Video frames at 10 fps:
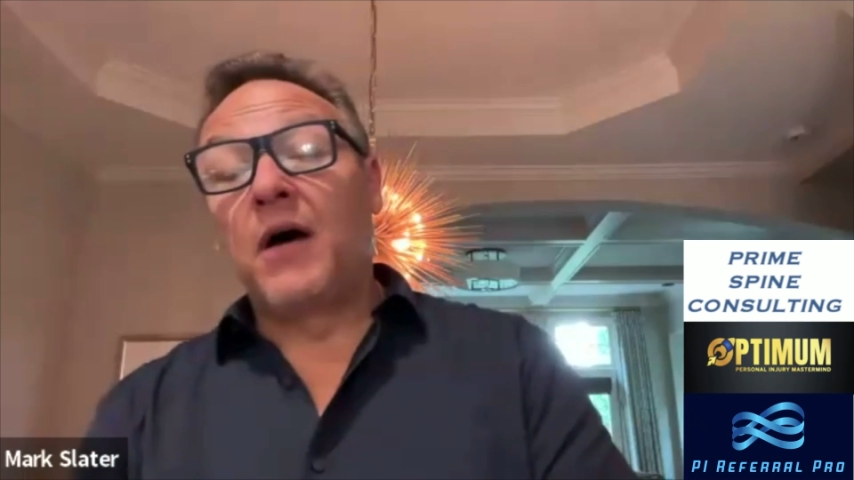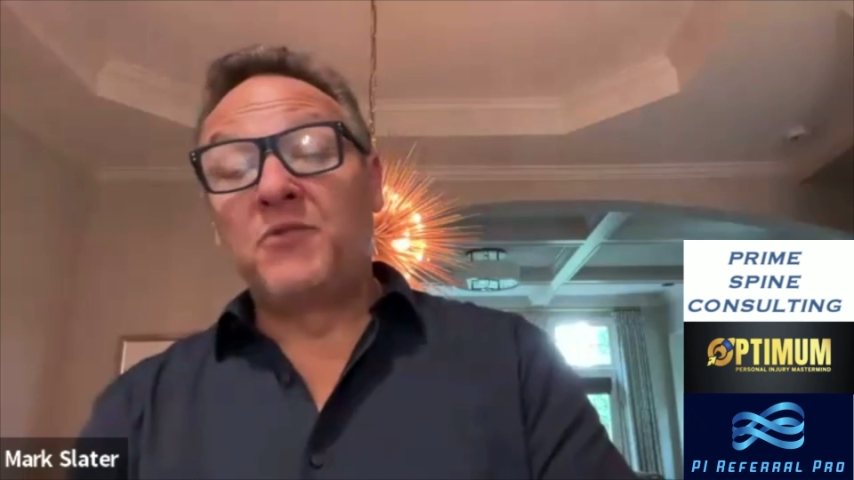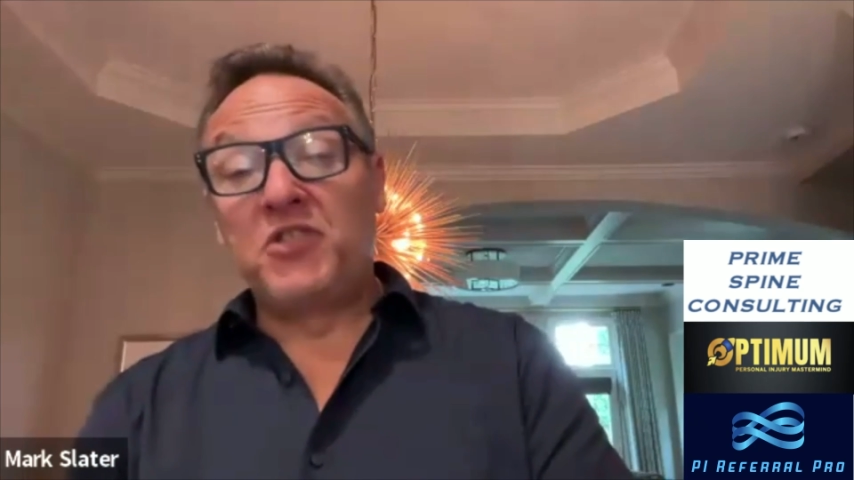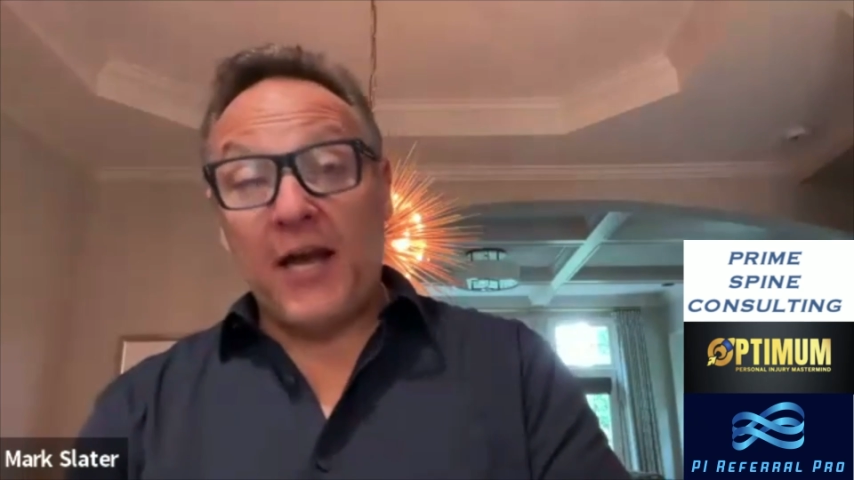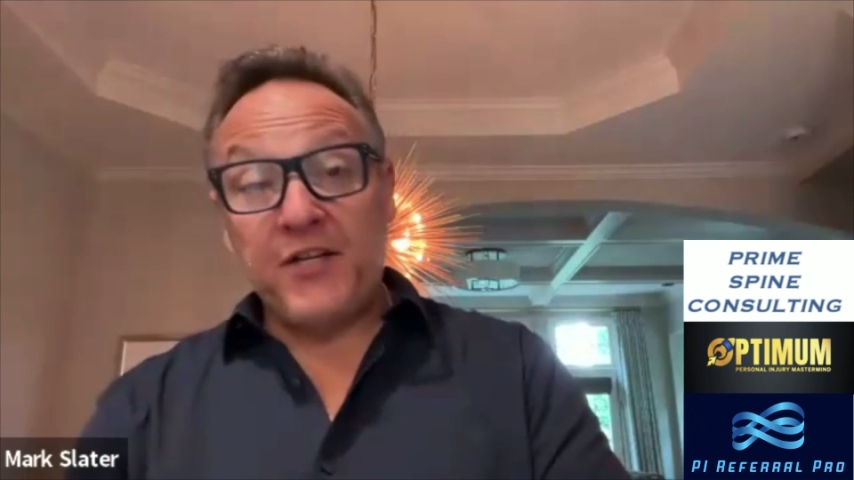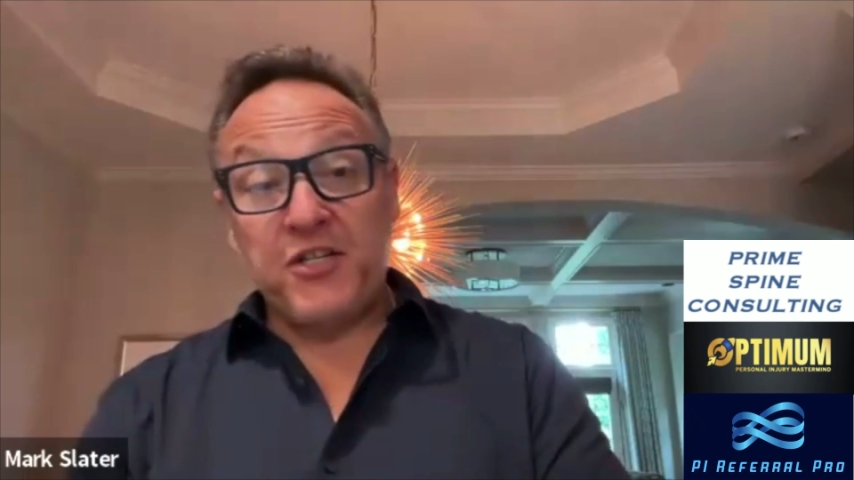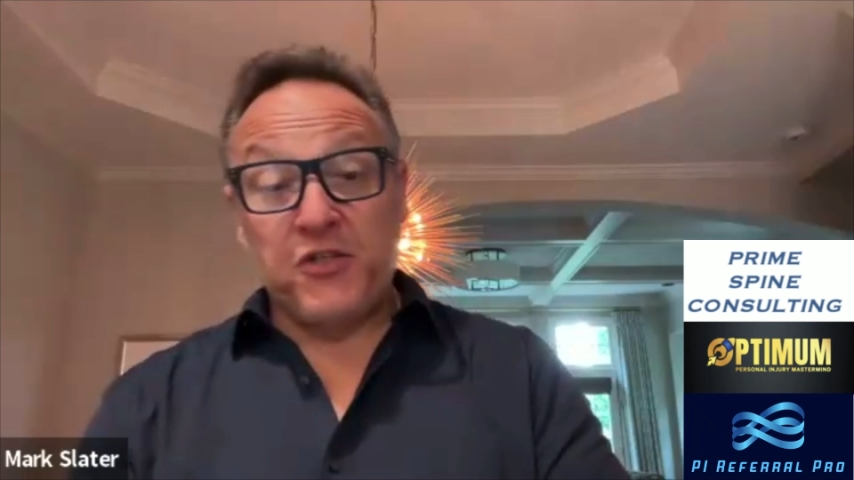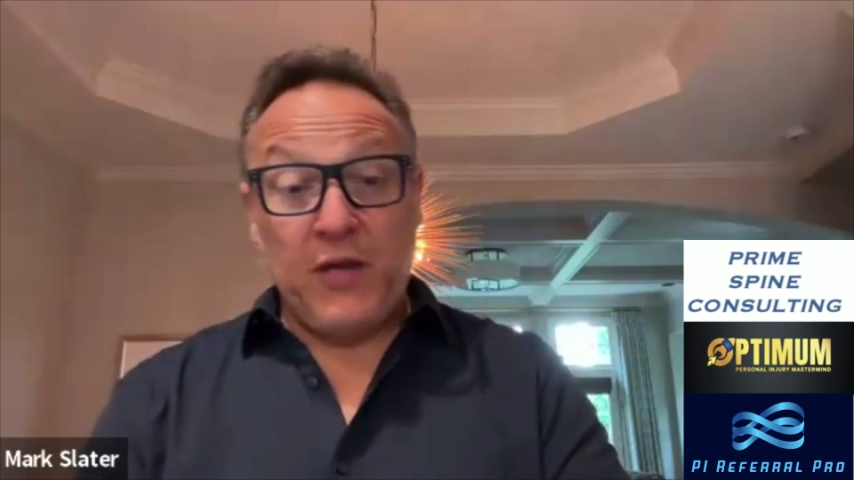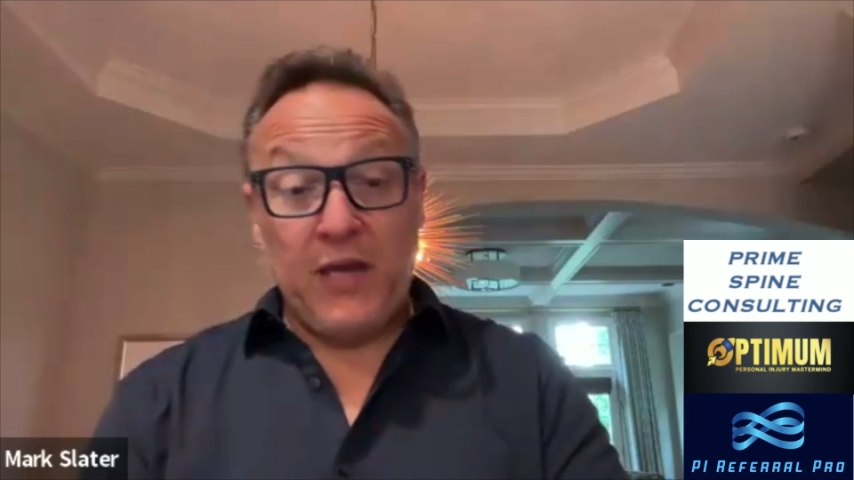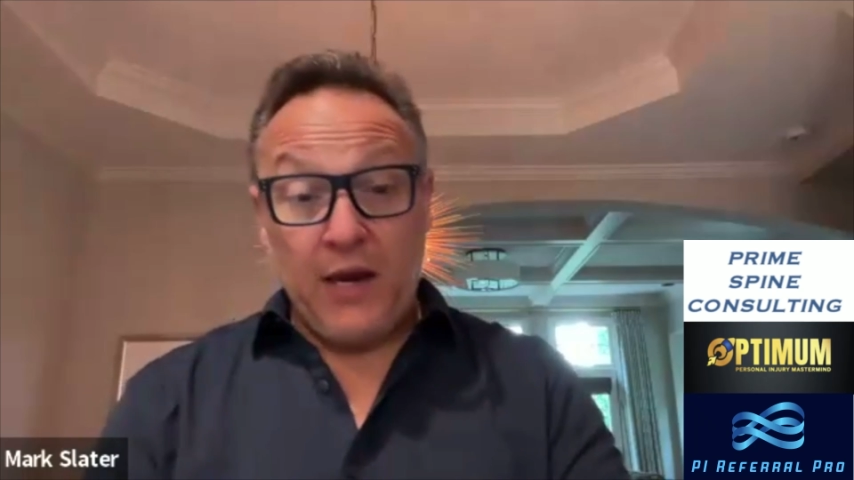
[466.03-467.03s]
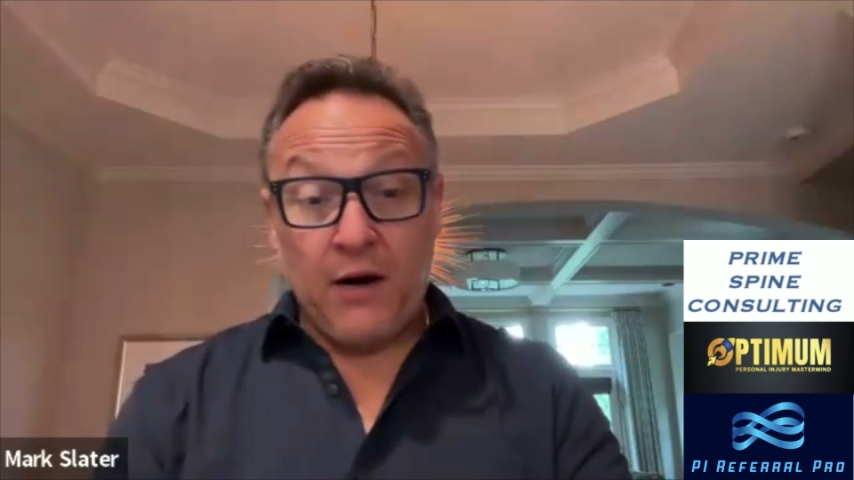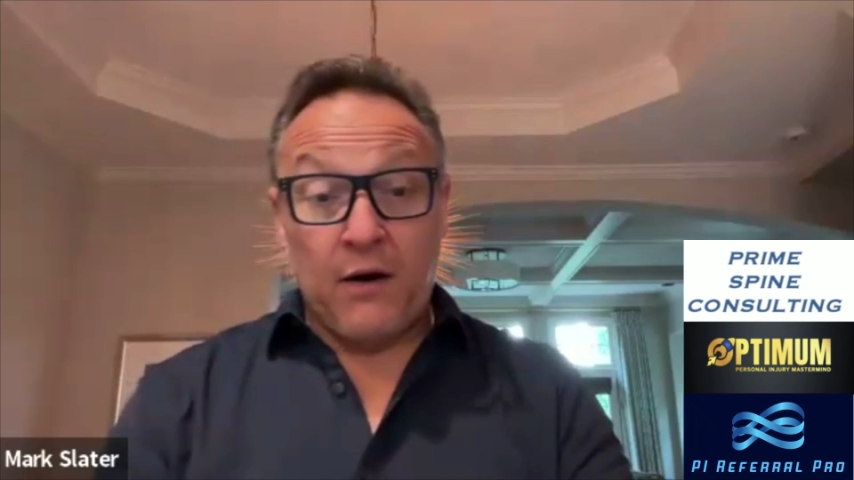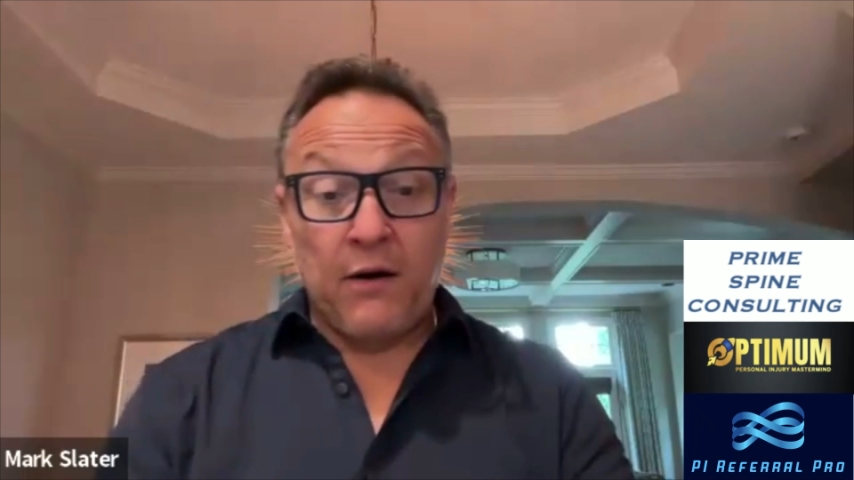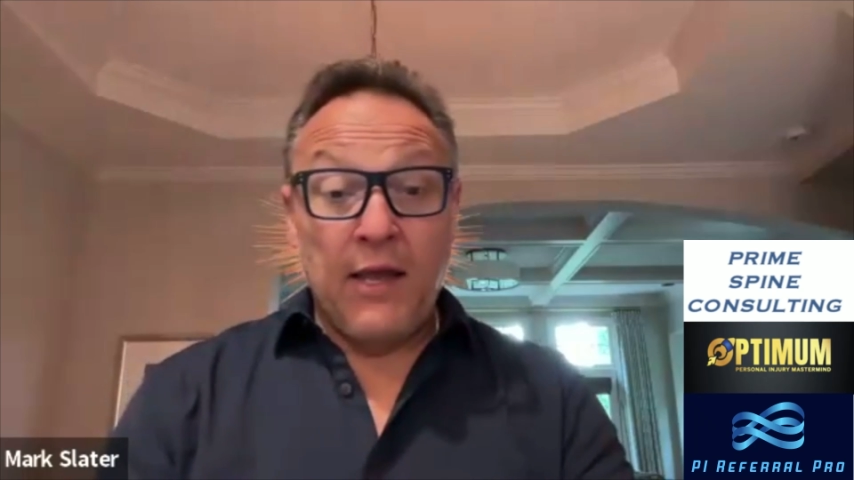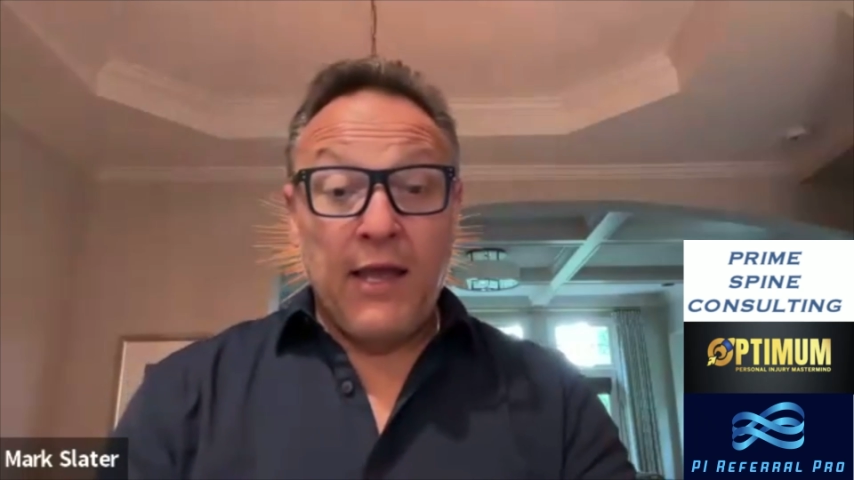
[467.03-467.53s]
objections we
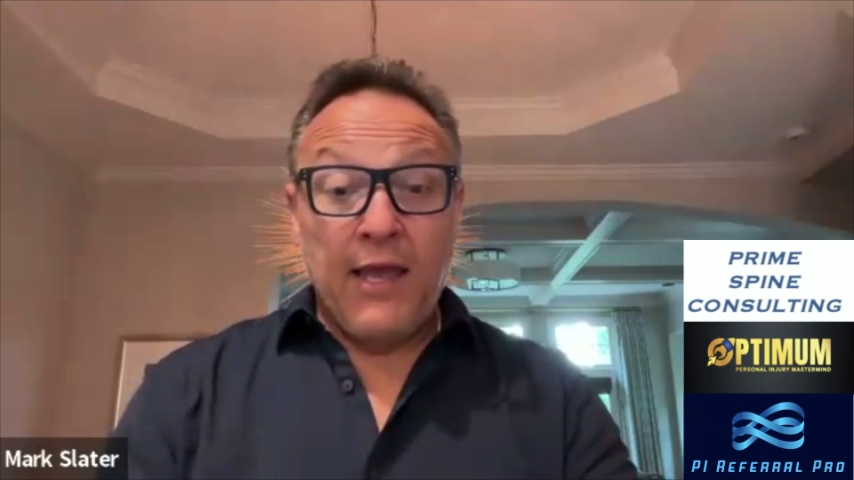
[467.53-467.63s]
hear